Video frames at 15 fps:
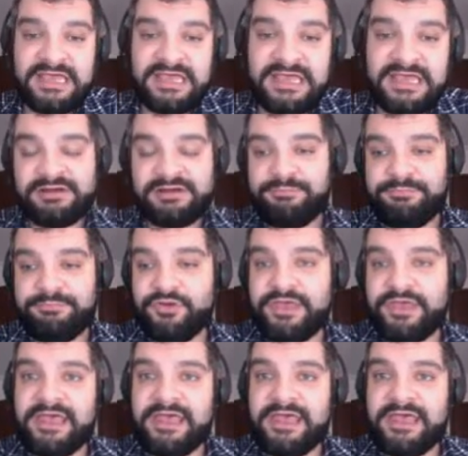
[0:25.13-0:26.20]
and an
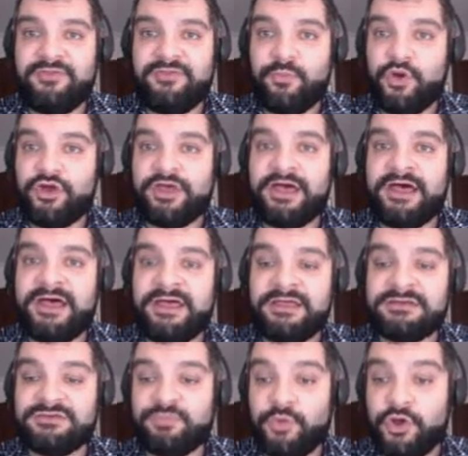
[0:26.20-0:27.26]
employee, the worker
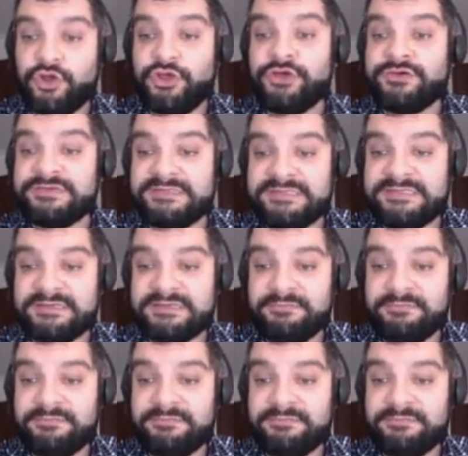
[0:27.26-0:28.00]
and workers.